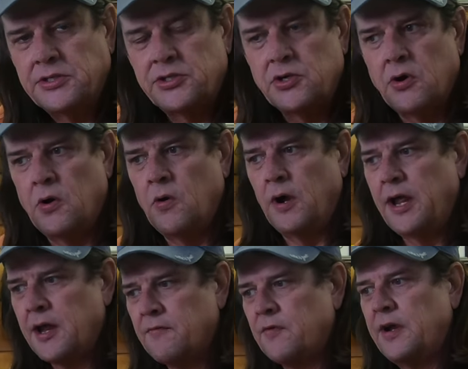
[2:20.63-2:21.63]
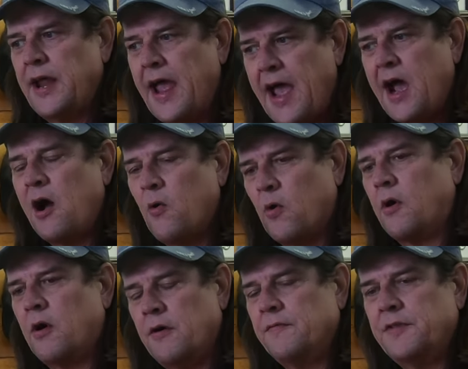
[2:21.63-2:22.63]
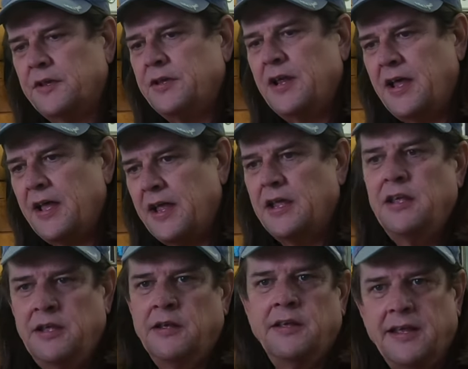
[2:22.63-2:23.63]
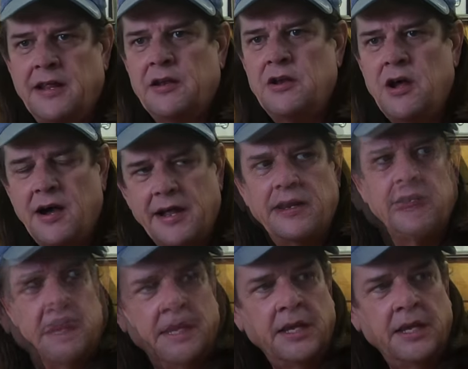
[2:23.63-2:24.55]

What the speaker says: So every hour of the day and night,